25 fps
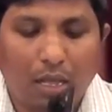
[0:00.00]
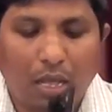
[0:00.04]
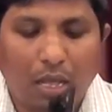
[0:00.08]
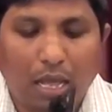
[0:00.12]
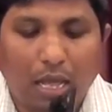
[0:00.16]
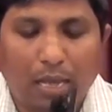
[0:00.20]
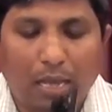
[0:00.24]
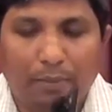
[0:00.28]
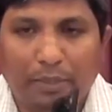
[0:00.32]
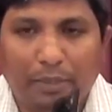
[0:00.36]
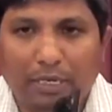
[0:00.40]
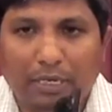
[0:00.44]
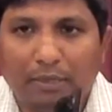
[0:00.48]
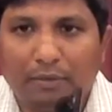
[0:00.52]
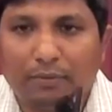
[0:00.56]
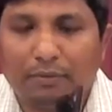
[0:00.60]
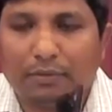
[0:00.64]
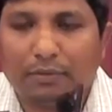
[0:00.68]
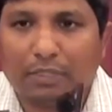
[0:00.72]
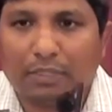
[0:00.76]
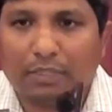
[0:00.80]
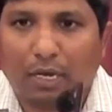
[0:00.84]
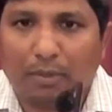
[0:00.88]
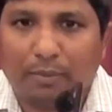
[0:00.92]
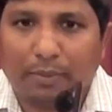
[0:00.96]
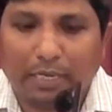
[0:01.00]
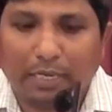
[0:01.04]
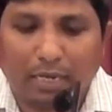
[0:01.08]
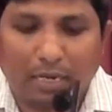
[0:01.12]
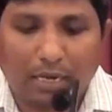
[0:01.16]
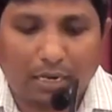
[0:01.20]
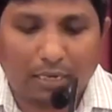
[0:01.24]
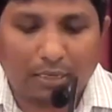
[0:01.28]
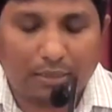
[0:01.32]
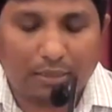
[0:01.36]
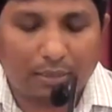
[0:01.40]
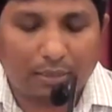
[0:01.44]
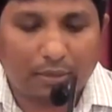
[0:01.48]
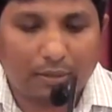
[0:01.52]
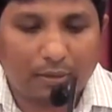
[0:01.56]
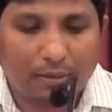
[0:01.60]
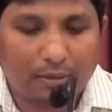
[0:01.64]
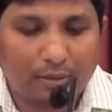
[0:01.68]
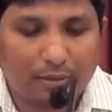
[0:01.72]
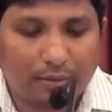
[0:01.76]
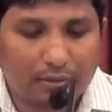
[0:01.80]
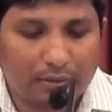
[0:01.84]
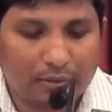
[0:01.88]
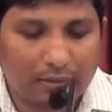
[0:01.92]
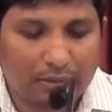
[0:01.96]
I believe with all my heart
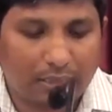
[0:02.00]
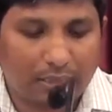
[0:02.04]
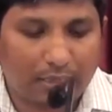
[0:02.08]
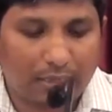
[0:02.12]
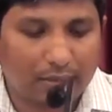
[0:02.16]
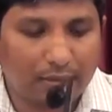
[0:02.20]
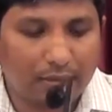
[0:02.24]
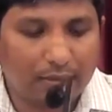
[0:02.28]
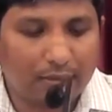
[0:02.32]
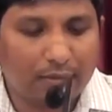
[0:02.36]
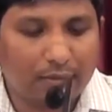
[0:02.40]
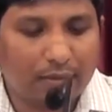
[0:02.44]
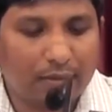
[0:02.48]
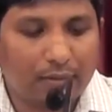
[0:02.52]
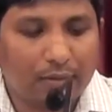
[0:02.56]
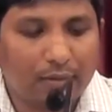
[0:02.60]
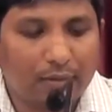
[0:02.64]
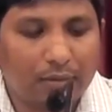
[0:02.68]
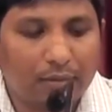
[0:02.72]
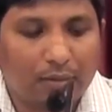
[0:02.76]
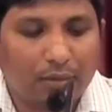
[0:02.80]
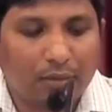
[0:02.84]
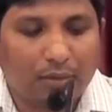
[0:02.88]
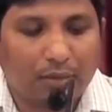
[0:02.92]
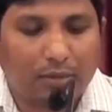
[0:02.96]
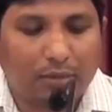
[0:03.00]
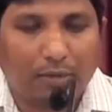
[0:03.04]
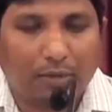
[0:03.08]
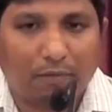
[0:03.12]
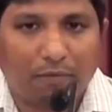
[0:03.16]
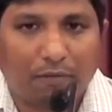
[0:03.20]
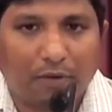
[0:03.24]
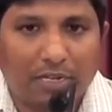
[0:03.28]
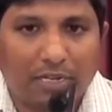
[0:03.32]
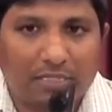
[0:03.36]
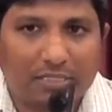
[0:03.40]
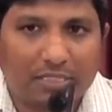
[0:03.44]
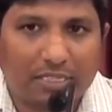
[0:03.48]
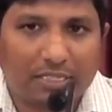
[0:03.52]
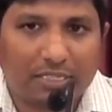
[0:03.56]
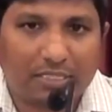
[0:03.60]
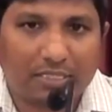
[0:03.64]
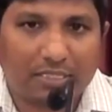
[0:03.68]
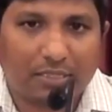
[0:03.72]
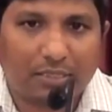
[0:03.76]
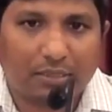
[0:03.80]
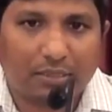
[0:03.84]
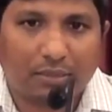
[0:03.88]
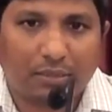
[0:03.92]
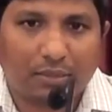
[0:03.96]
that the
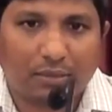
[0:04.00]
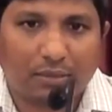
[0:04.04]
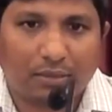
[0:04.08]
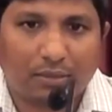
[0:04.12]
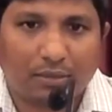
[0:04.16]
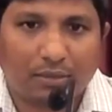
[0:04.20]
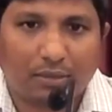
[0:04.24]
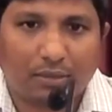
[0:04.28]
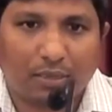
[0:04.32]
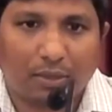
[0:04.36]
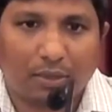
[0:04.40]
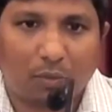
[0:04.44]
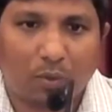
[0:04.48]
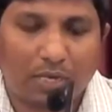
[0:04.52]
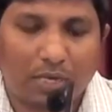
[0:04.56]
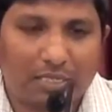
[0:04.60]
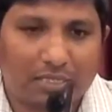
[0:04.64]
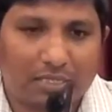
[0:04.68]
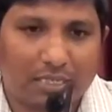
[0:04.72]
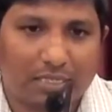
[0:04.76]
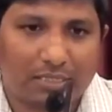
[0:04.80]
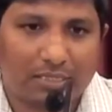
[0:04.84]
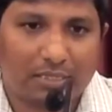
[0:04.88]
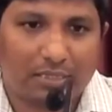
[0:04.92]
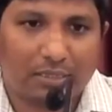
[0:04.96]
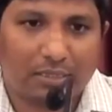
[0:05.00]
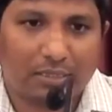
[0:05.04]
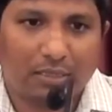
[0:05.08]
wisest, the wisest